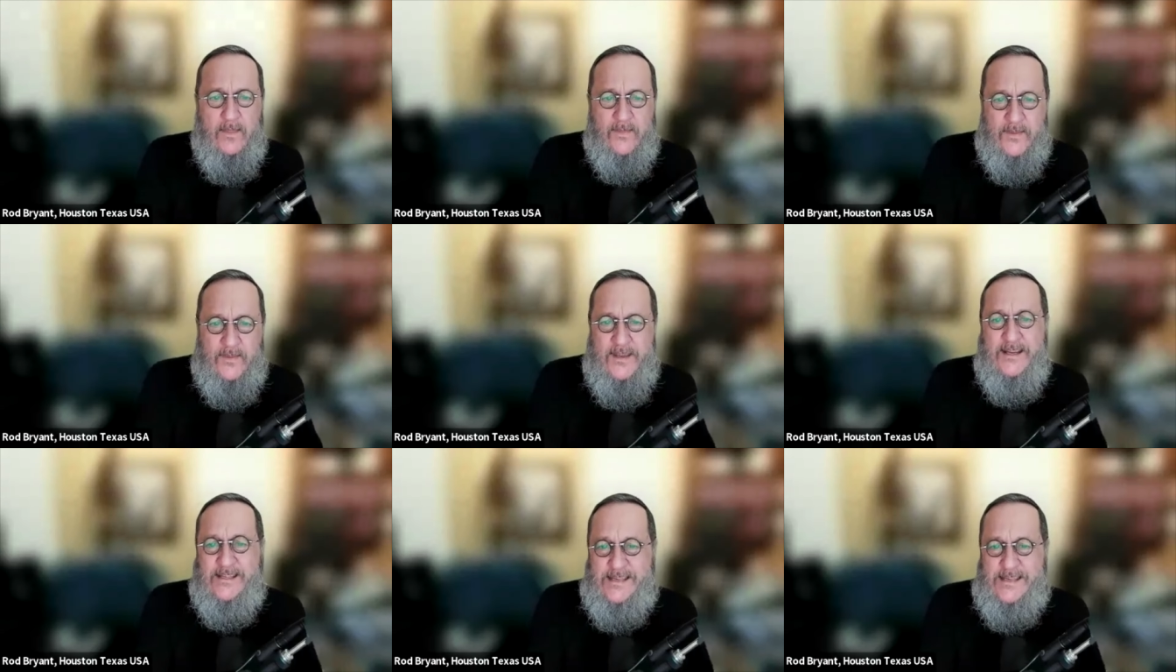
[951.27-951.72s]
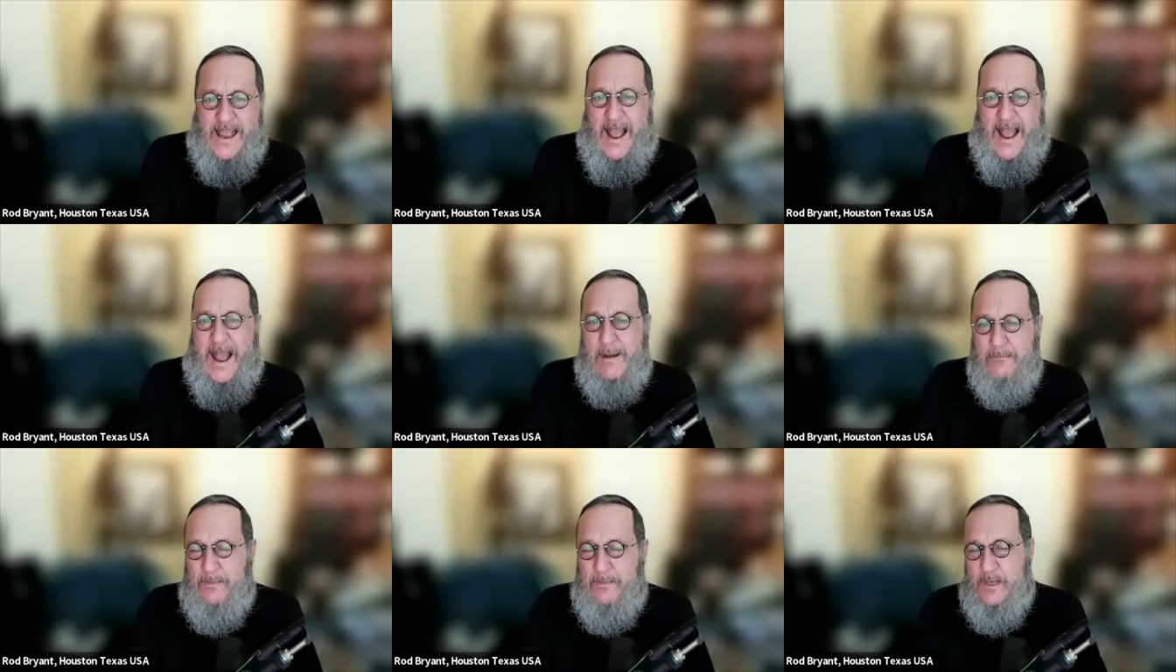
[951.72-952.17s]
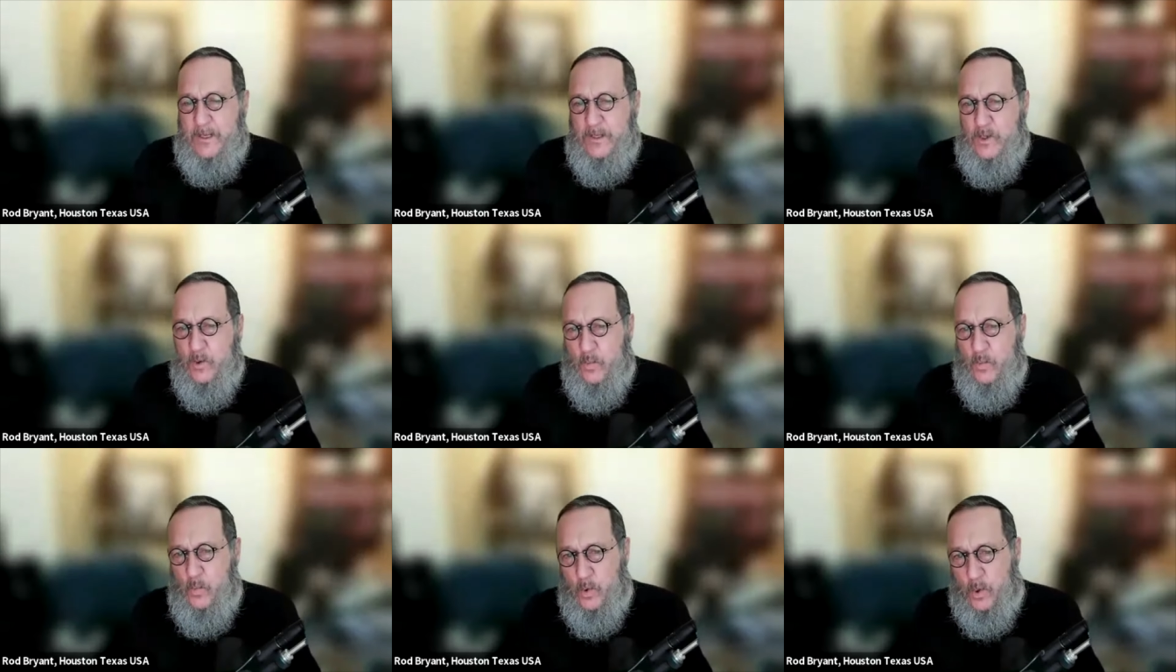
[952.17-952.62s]
things happen in
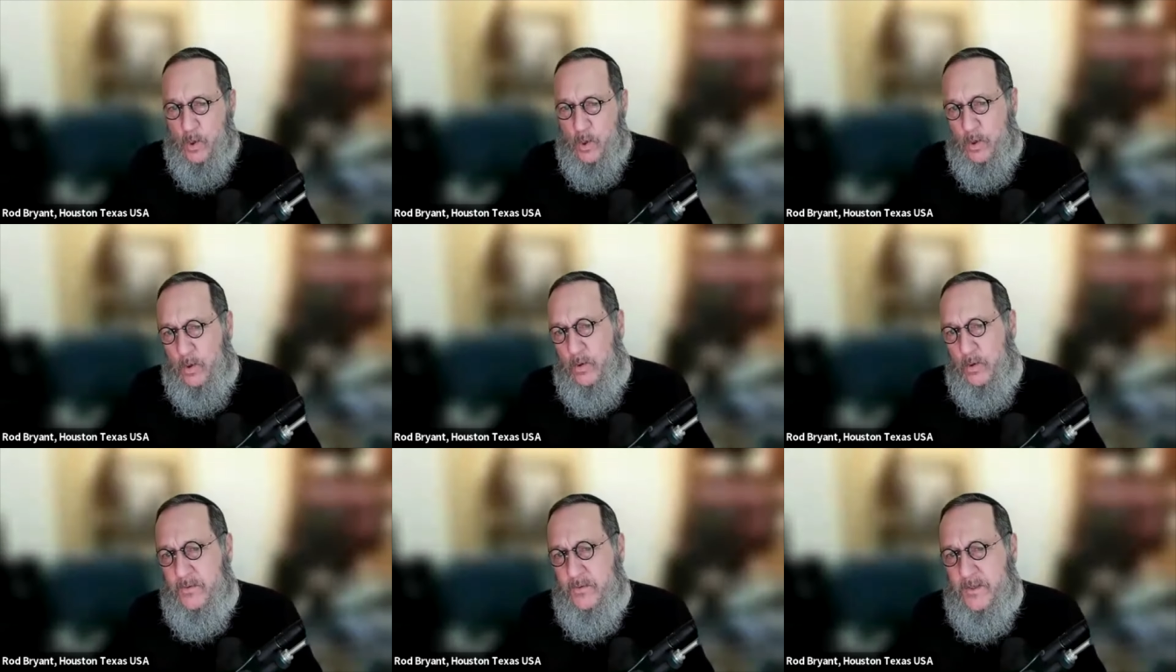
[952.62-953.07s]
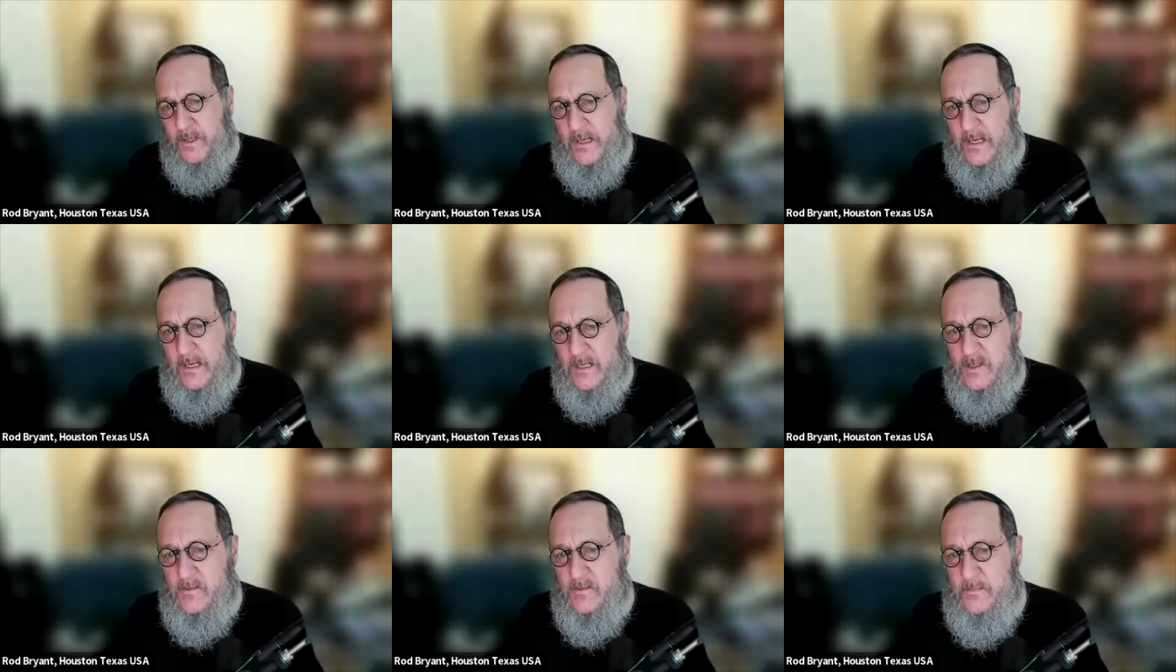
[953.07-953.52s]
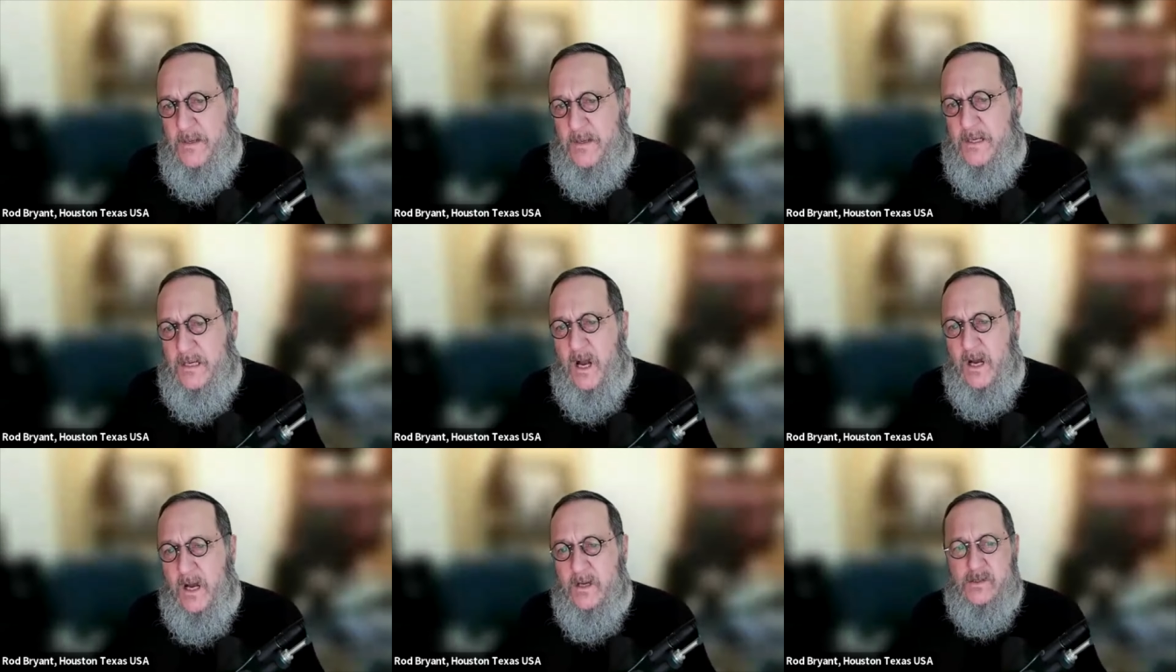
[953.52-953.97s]
the world is
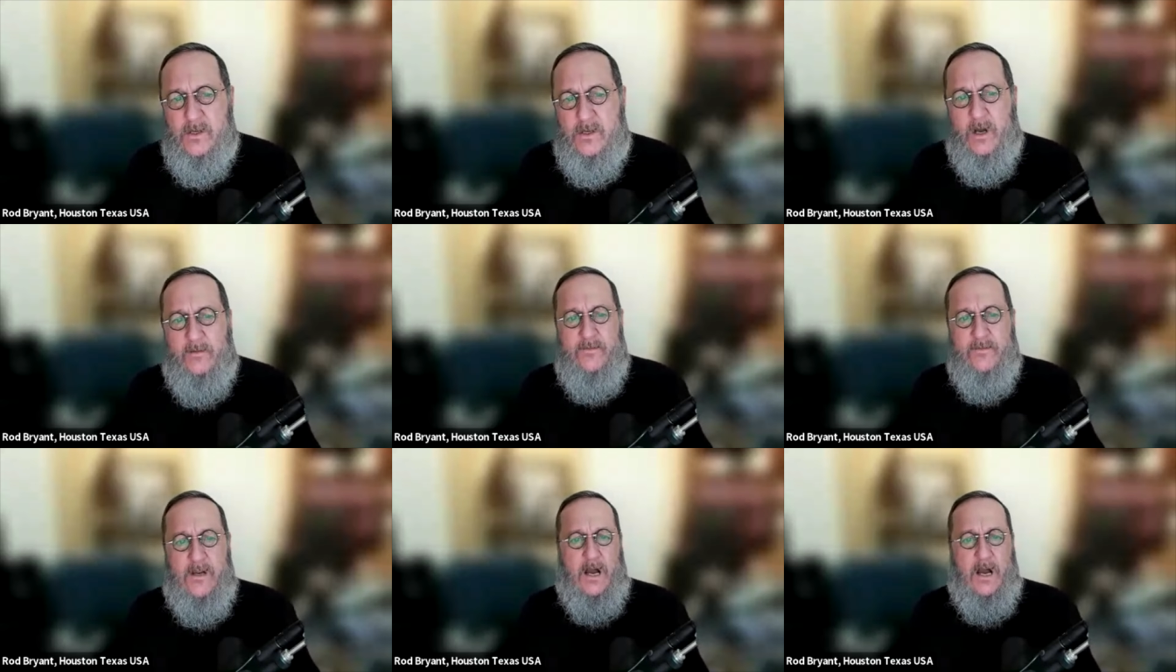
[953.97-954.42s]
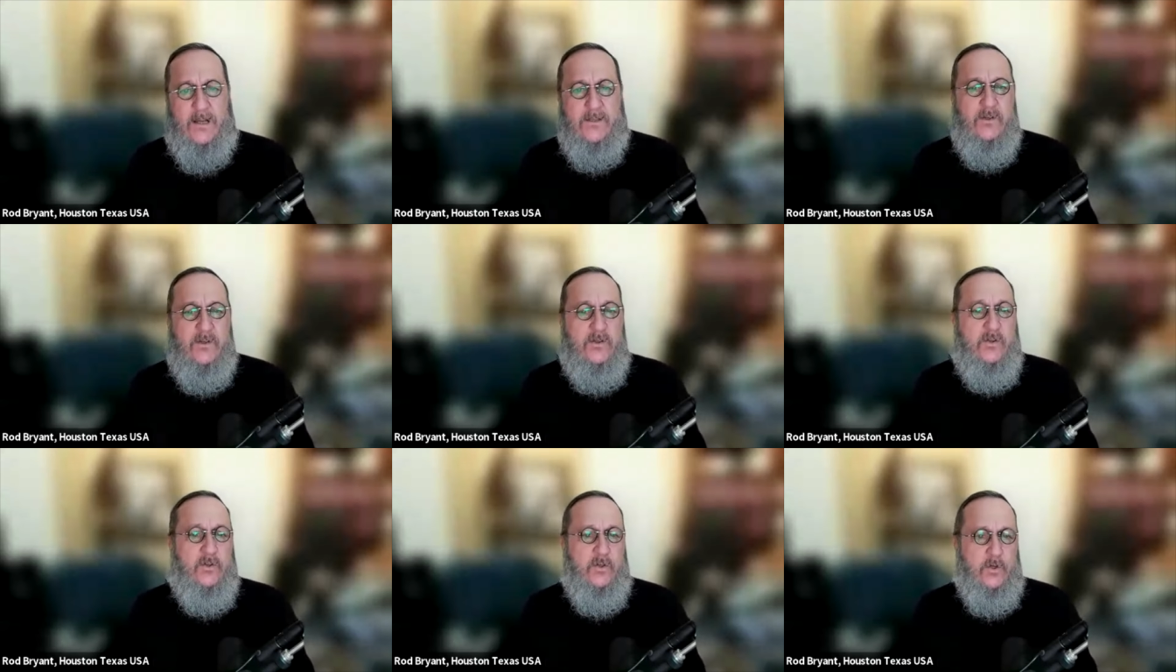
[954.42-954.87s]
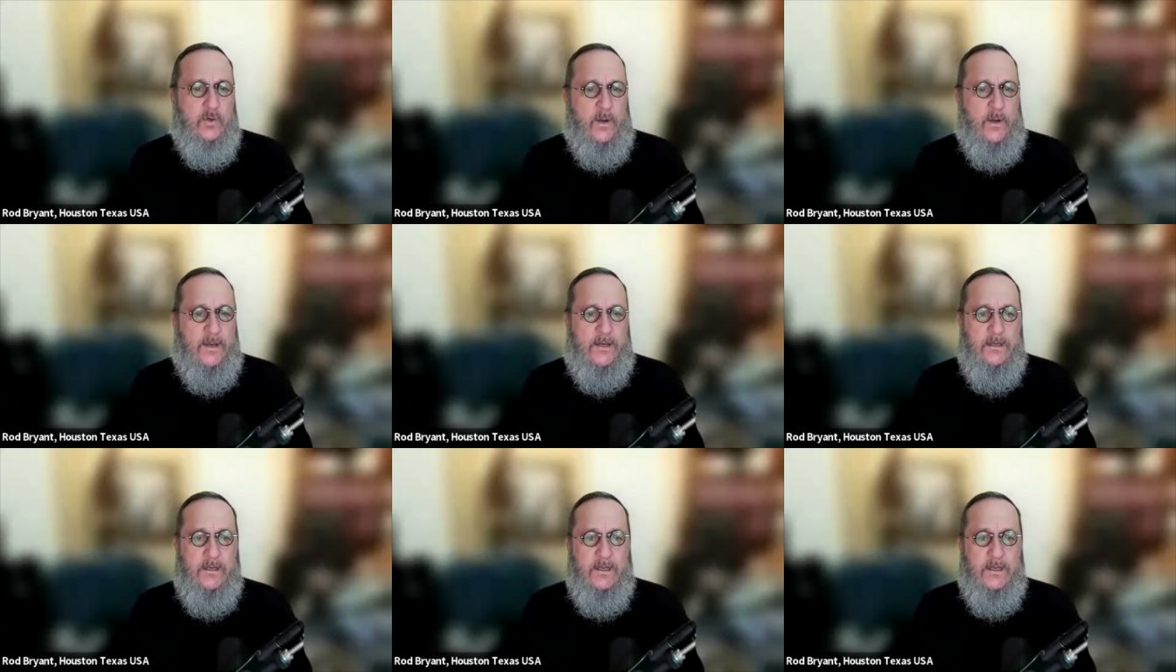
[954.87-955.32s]
because of God's
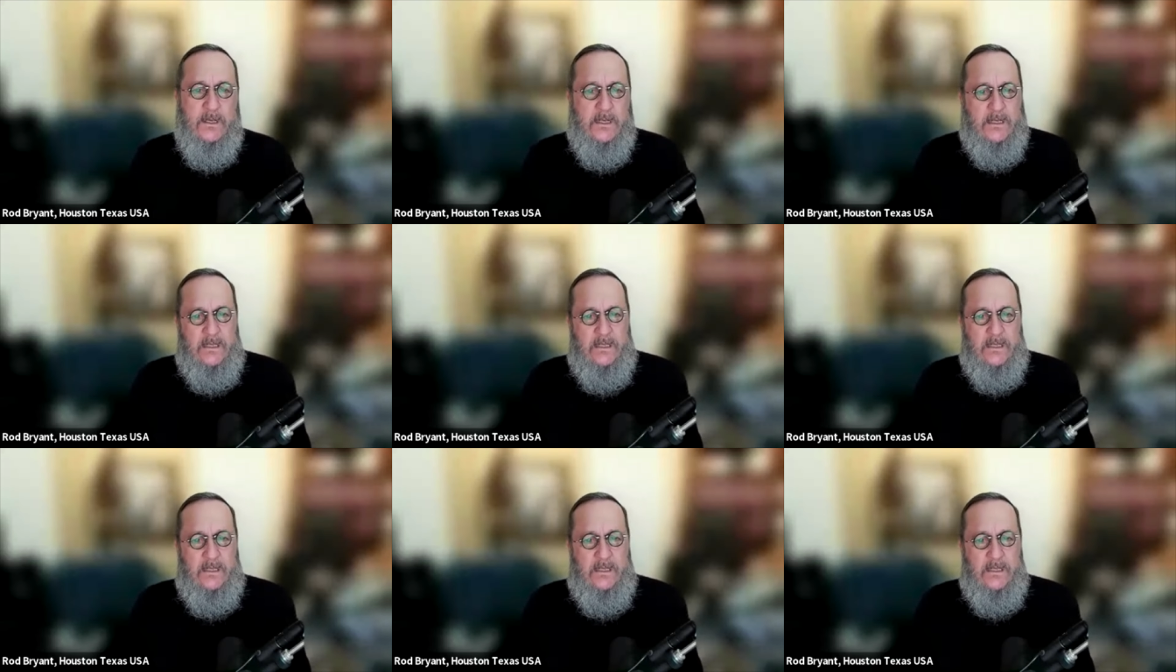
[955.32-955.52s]
doing,